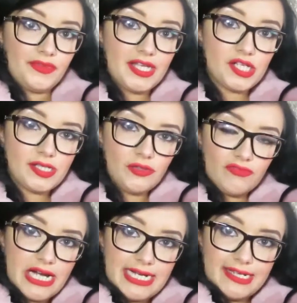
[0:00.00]
They just look
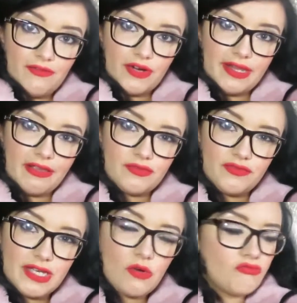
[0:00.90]
really different and they
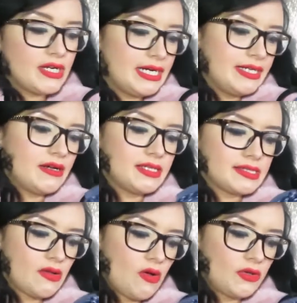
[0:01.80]
feel really
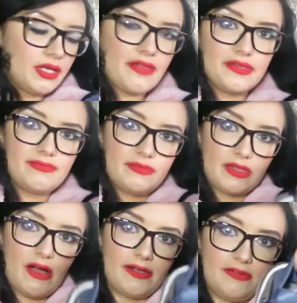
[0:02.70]
nice on, like the
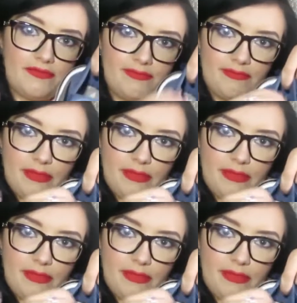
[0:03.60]
kind of